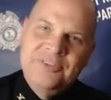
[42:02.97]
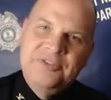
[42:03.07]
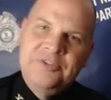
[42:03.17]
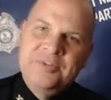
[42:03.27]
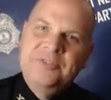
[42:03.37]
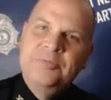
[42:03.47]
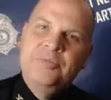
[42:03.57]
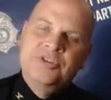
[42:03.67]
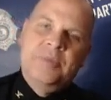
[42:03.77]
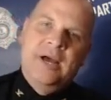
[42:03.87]
there's been some
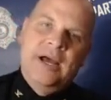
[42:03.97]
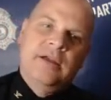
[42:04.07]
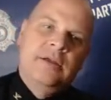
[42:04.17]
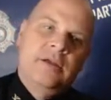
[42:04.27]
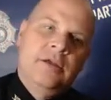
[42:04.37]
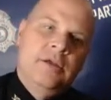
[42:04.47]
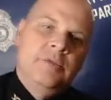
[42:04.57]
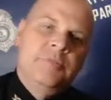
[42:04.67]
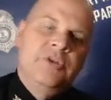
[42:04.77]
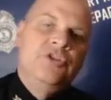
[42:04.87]
pushback.
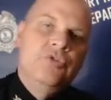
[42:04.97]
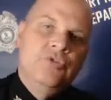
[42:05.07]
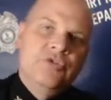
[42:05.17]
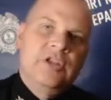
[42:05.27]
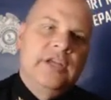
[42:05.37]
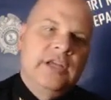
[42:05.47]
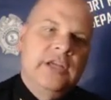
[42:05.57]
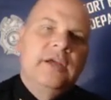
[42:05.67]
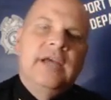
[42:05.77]
But usually,